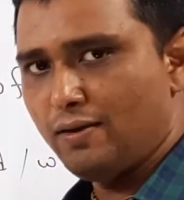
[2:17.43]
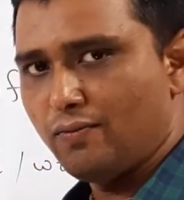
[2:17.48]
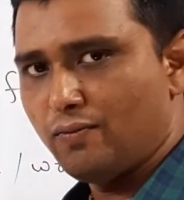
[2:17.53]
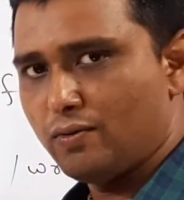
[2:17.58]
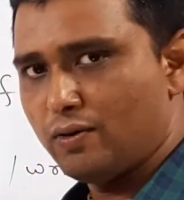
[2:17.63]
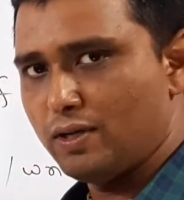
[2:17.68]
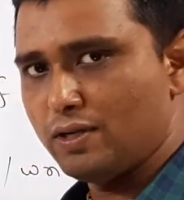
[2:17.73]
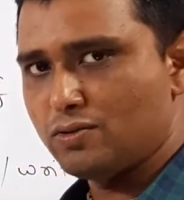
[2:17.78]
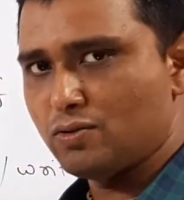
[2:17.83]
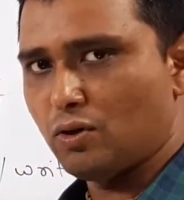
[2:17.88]

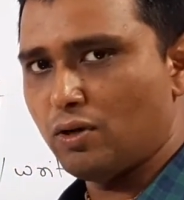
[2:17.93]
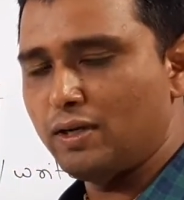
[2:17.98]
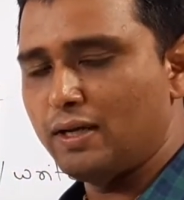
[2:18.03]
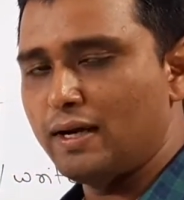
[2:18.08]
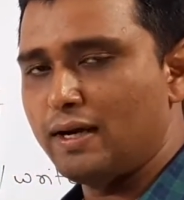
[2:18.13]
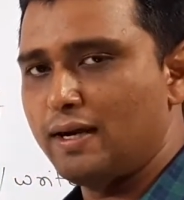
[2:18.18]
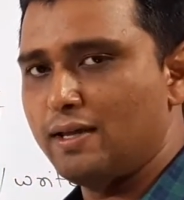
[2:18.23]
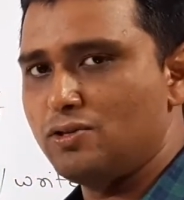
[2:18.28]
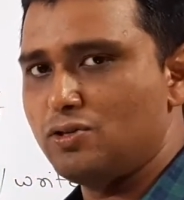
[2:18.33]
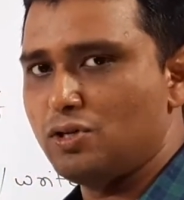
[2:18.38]
what is
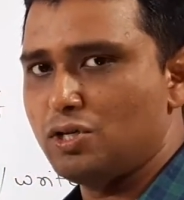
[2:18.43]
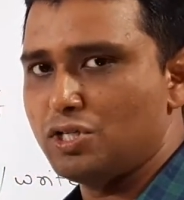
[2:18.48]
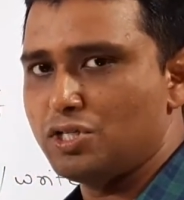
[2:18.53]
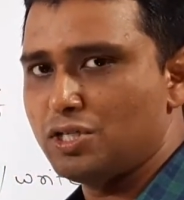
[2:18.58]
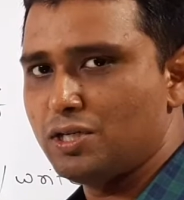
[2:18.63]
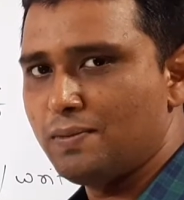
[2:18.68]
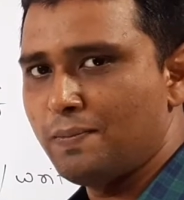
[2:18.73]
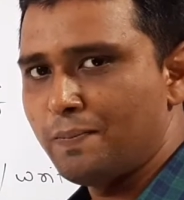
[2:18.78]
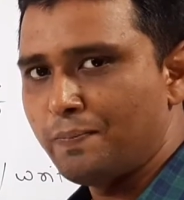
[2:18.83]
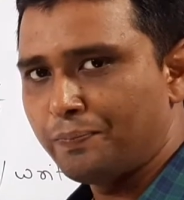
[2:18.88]
concurrent
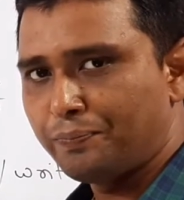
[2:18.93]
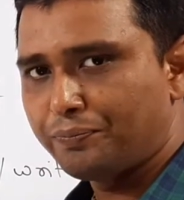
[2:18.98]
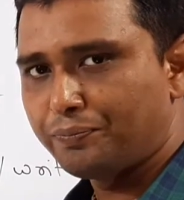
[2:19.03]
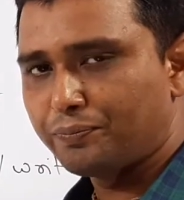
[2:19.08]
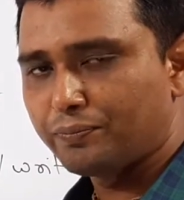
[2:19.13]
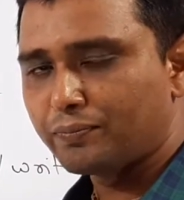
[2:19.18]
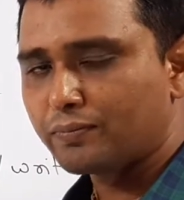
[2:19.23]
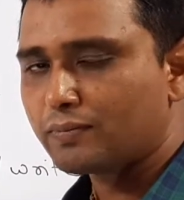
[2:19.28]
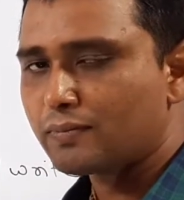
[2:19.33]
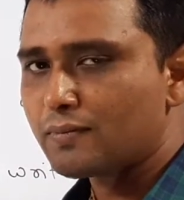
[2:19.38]
execution:
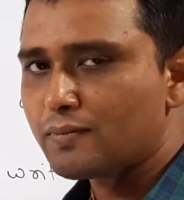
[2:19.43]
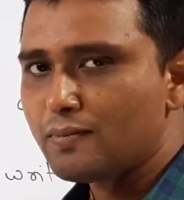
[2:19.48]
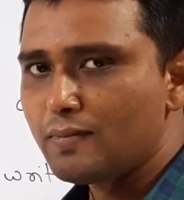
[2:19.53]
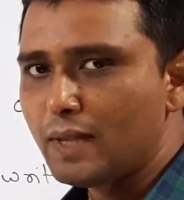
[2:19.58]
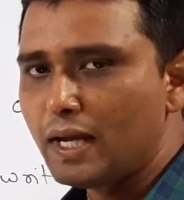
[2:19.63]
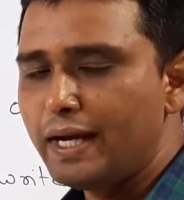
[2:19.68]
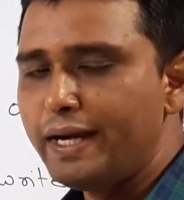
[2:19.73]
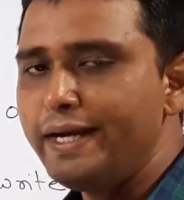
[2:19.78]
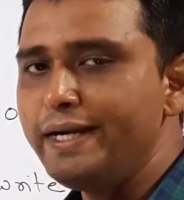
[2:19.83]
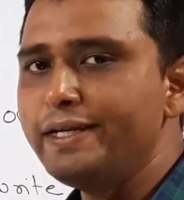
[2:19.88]

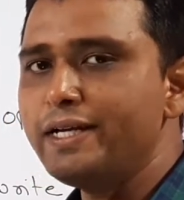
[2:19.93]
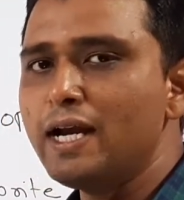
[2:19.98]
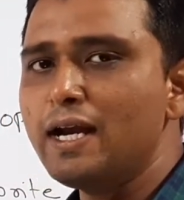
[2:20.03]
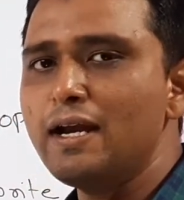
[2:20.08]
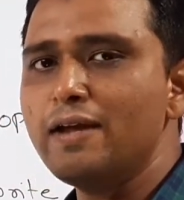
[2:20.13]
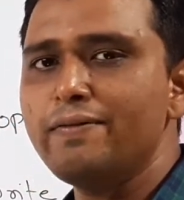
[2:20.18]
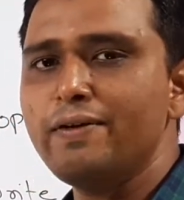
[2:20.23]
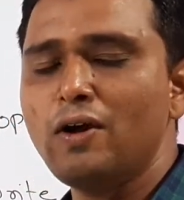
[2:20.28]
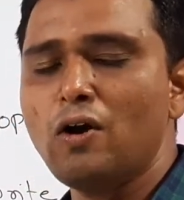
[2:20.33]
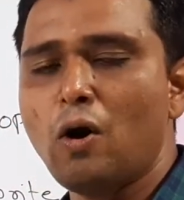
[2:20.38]

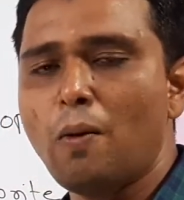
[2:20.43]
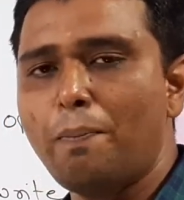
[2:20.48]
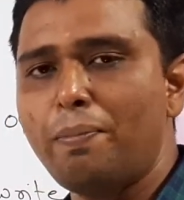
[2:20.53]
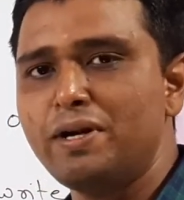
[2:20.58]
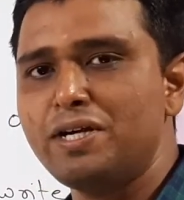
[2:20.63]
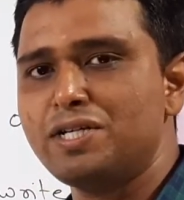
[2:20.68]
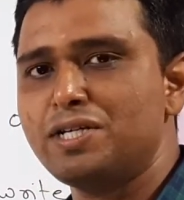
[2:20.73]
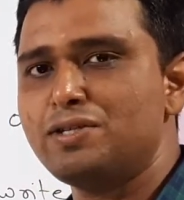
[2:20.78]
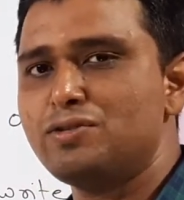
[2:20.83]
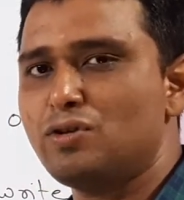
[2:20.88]
interleaving
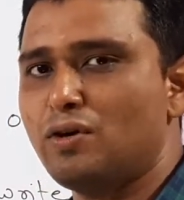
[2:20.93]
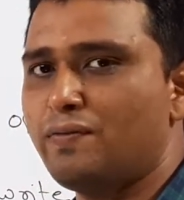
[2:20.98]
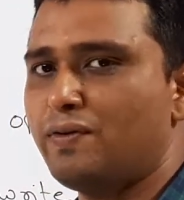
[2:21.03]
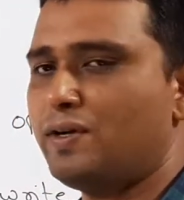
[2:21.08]
operations of a